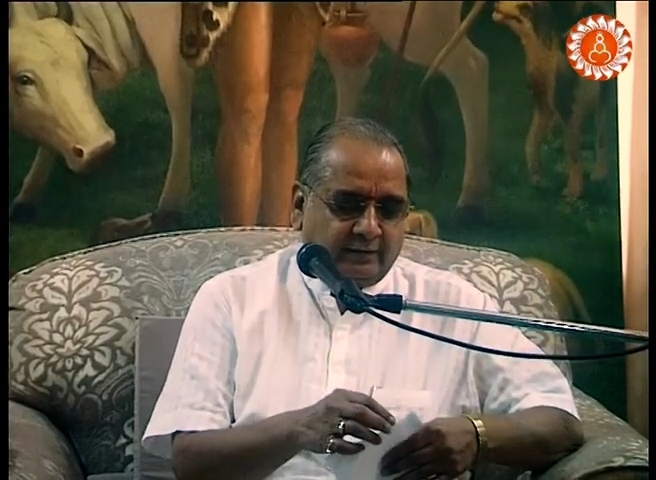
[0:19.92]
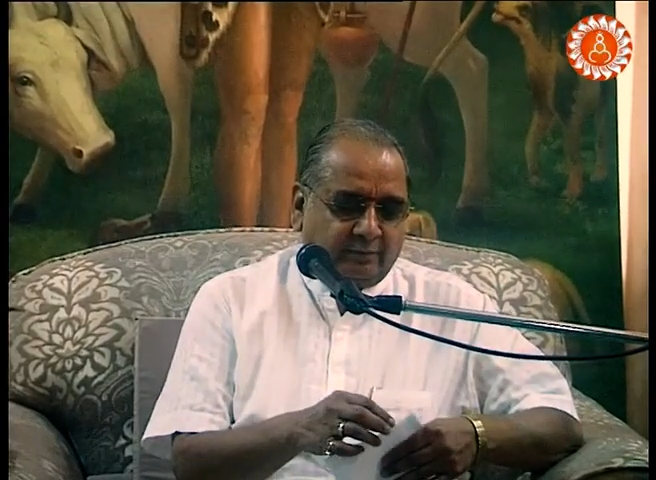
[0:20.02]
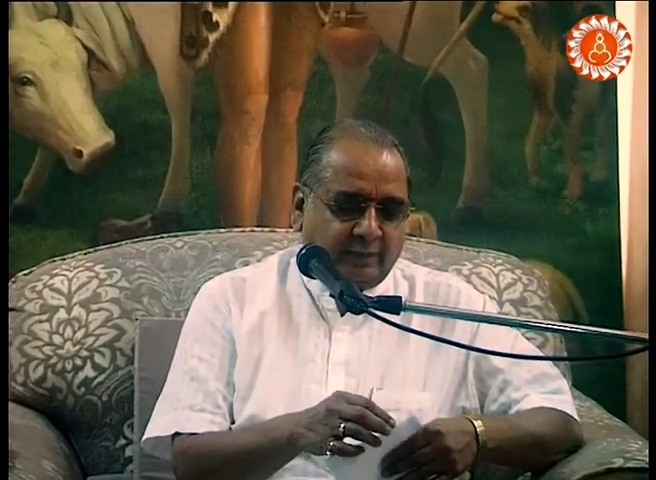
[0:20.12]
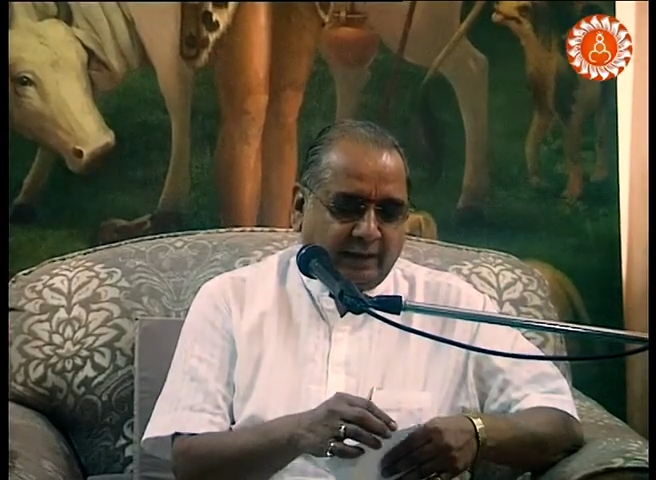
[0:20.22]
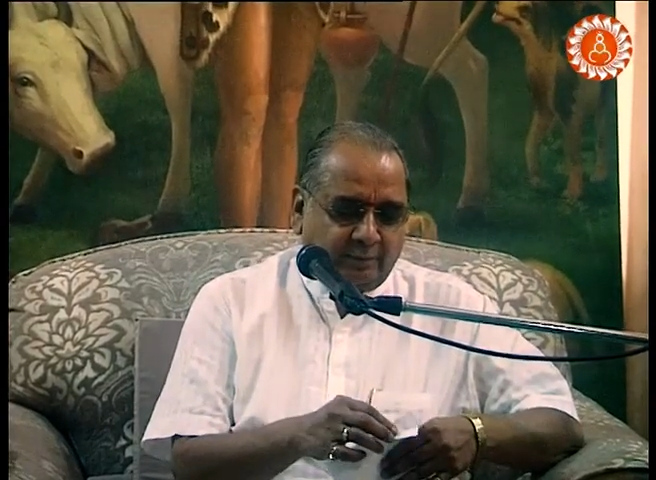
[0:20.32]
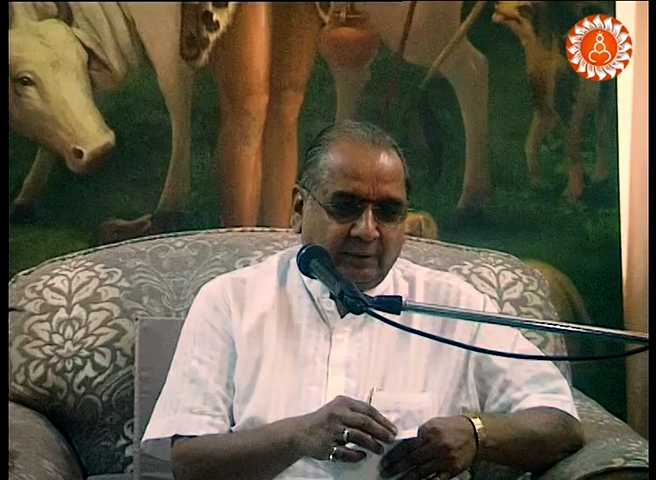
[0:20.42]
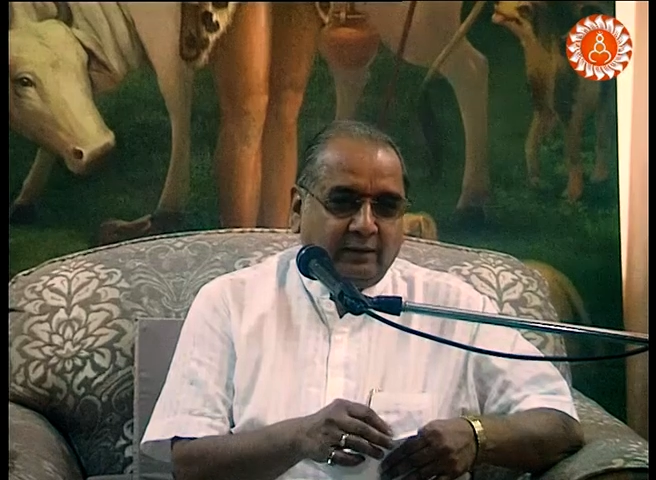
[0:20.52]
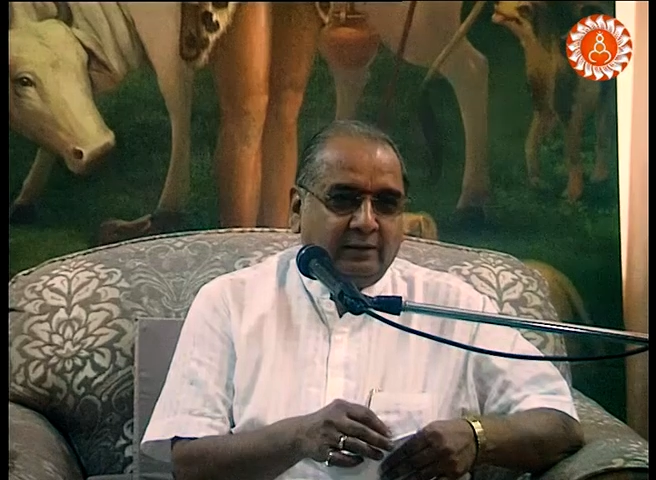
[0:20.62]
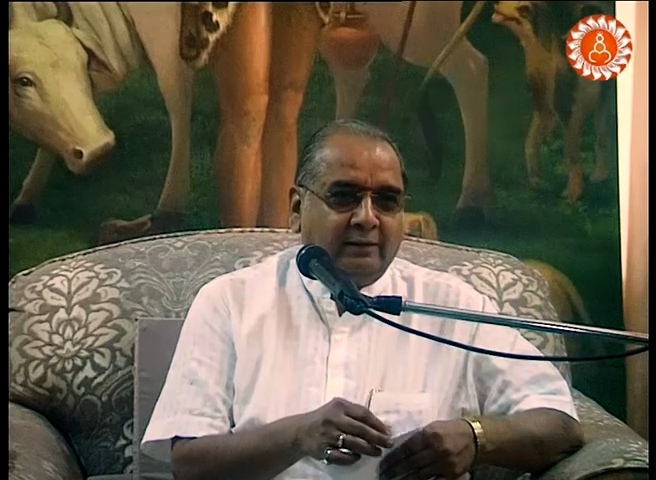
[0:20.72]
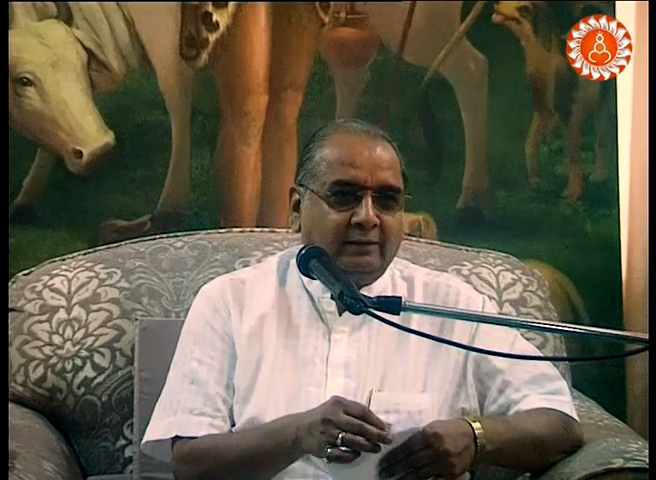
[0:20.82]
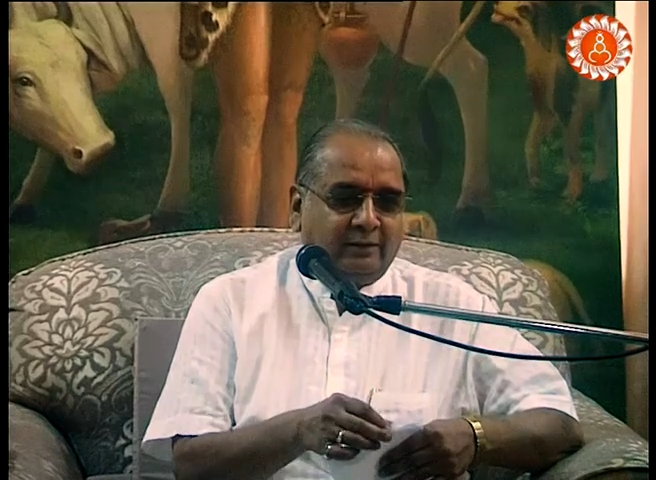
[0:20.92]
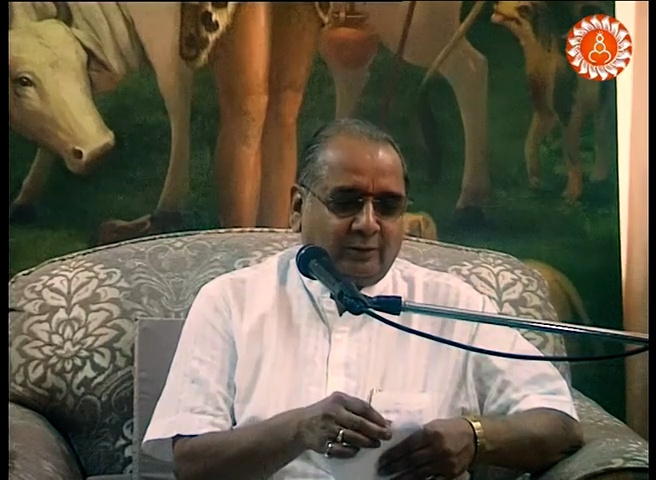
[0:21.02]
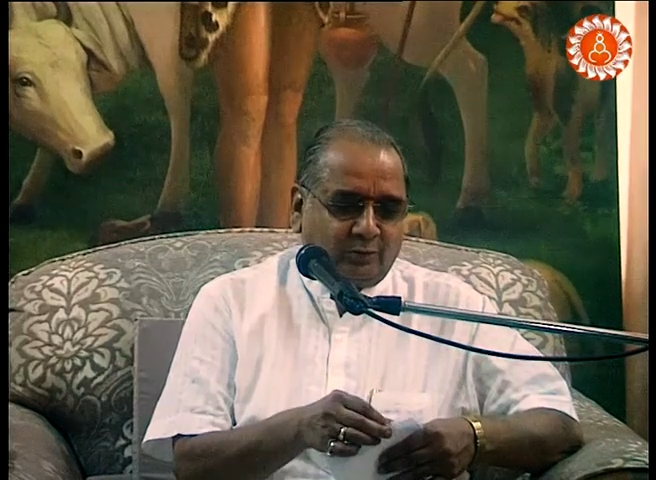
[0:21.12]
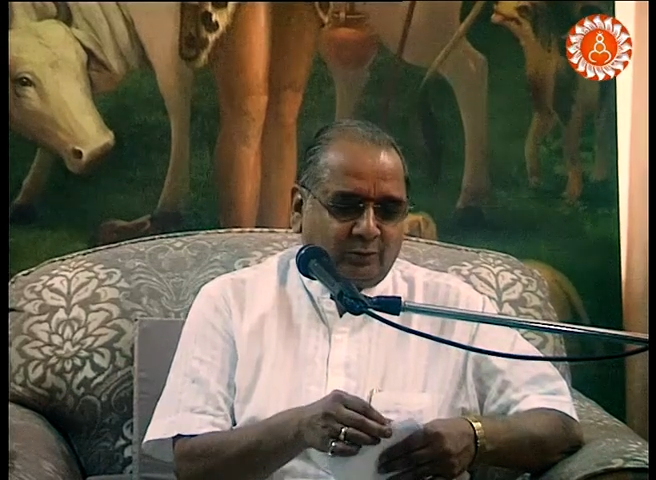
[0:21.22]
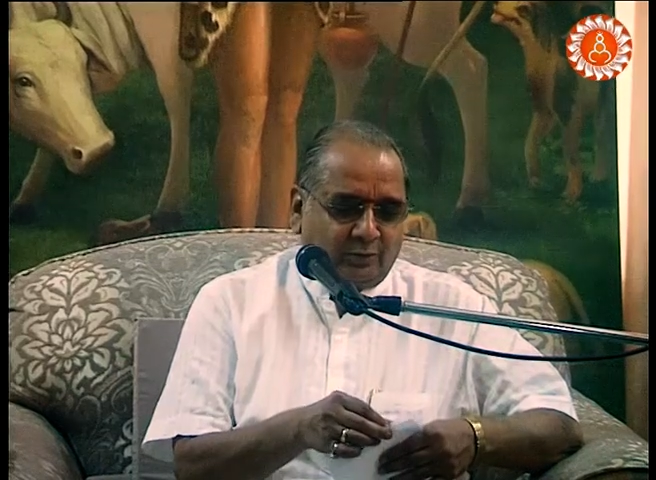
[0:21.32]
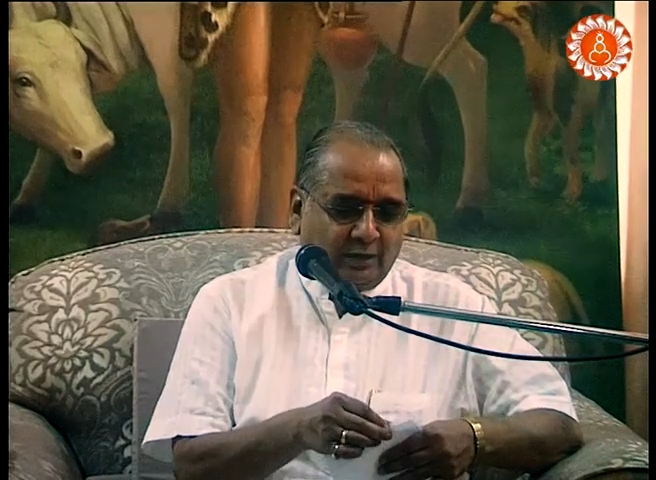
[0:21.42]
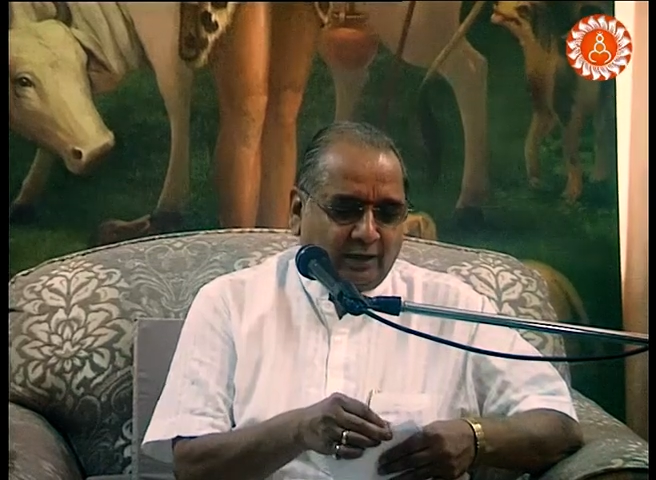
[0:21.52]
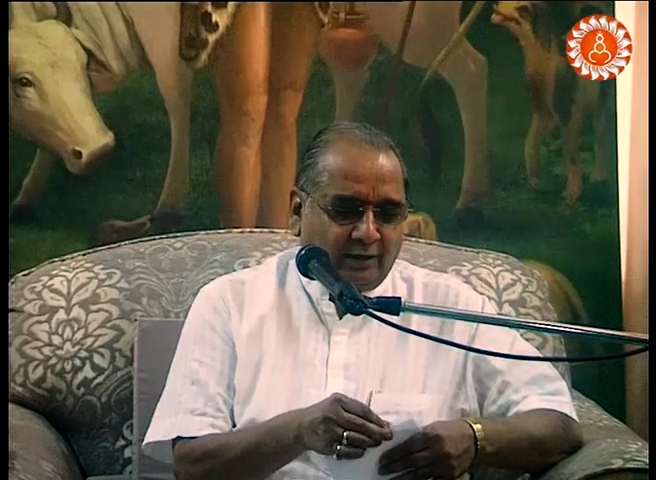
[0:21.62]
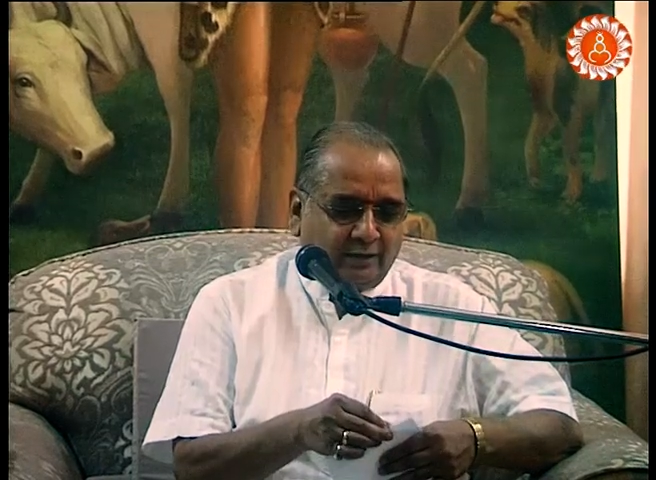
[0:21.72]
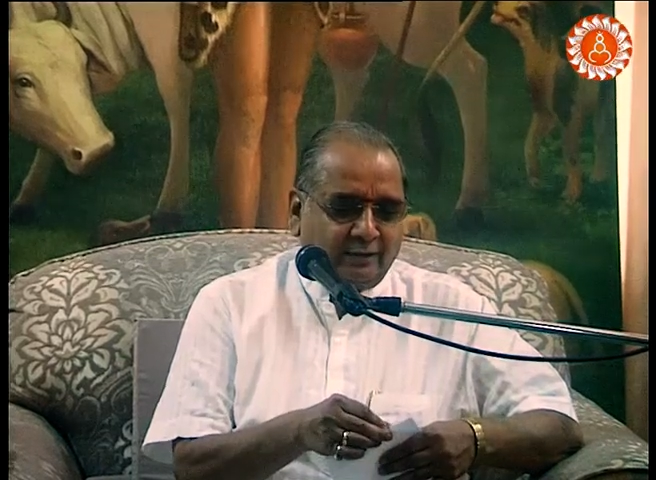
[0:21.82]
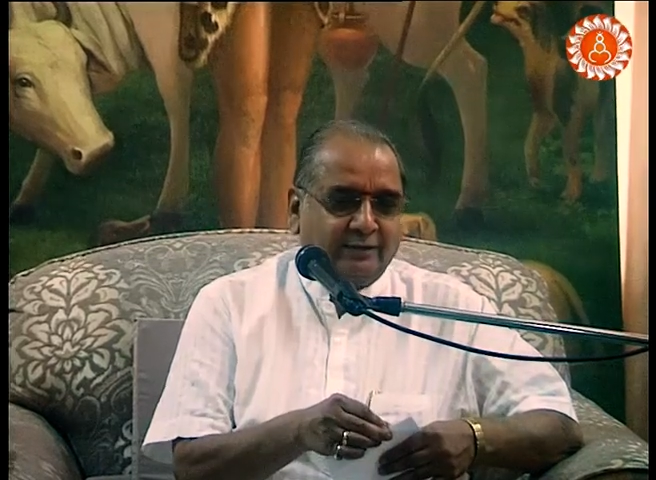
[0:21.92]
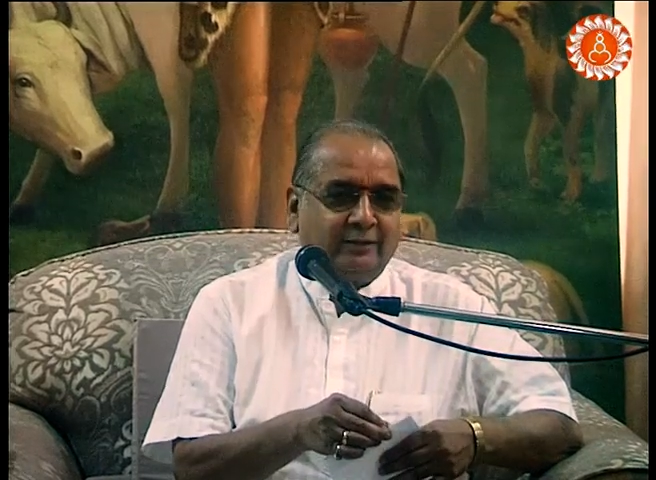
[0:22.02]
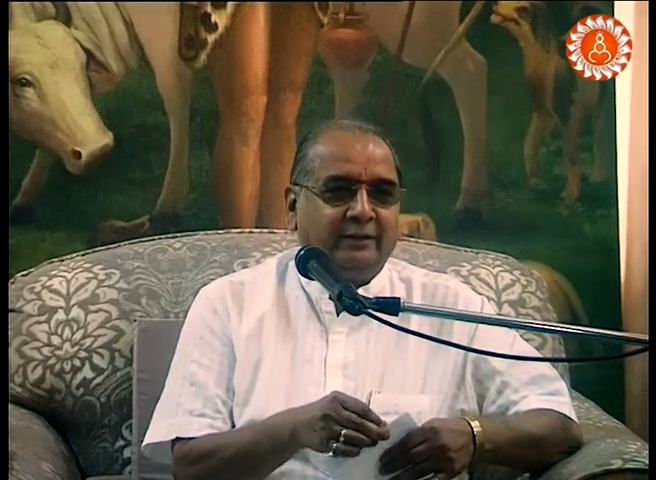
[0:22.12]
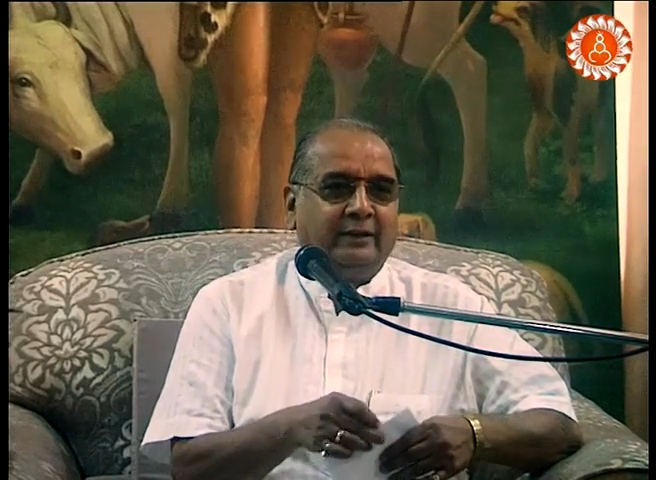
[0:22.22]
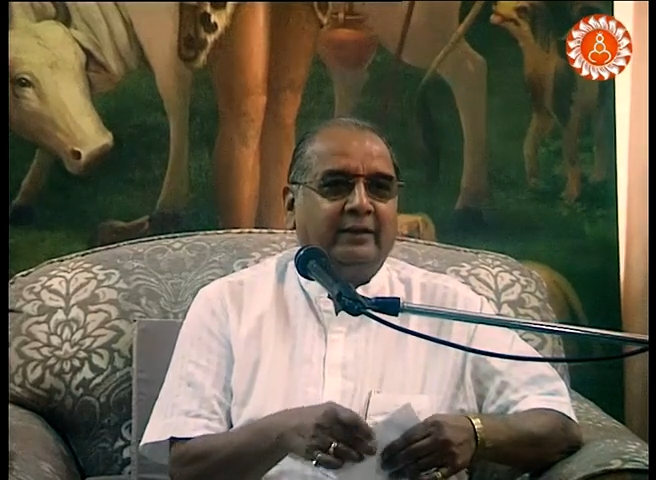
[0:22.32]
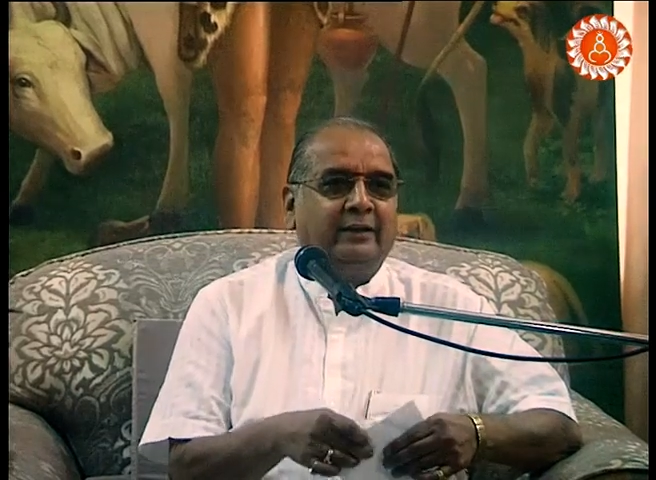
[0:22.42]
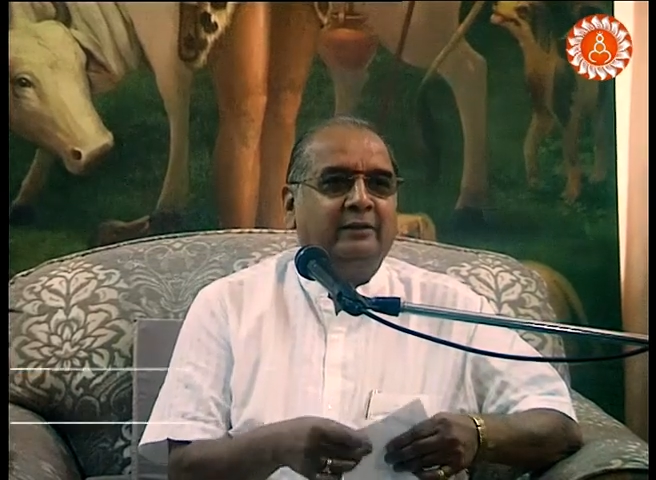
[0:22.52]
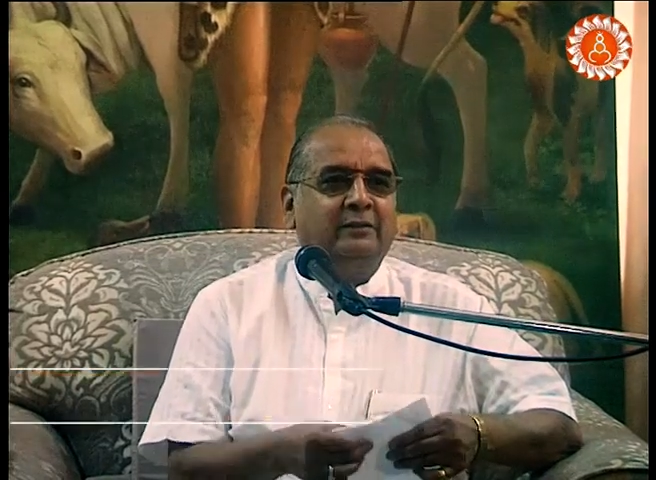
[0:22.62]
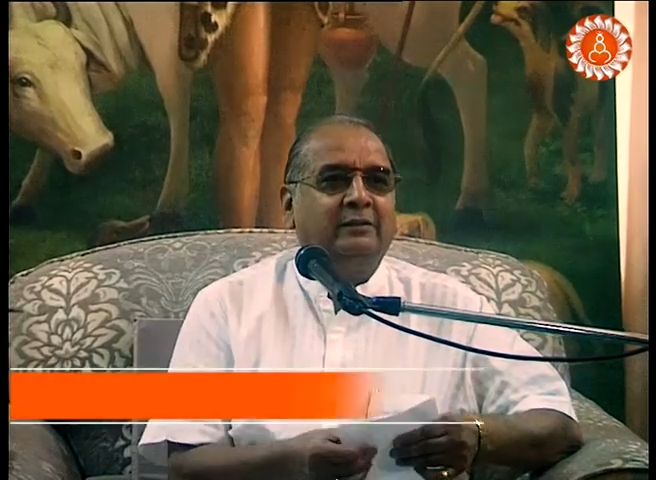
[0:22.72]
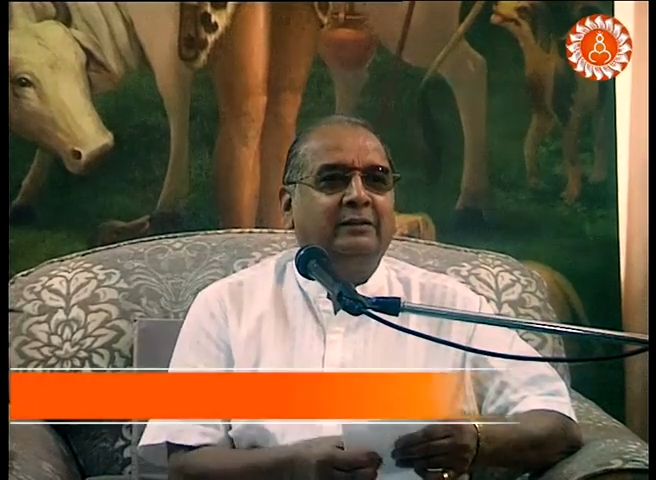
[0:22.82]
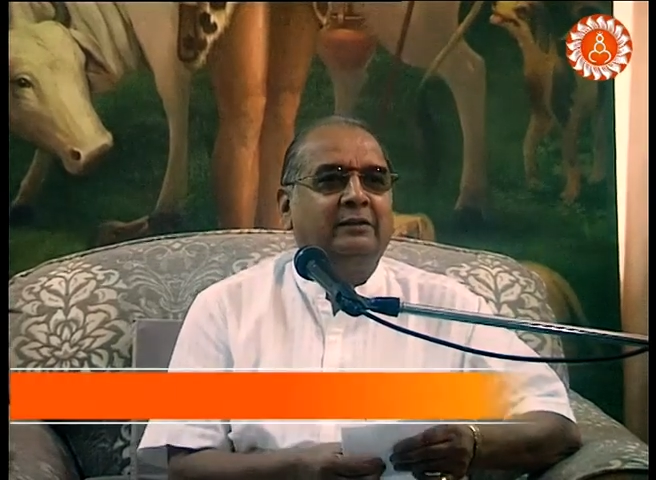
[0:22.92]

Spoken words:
Bible or Quran or Indian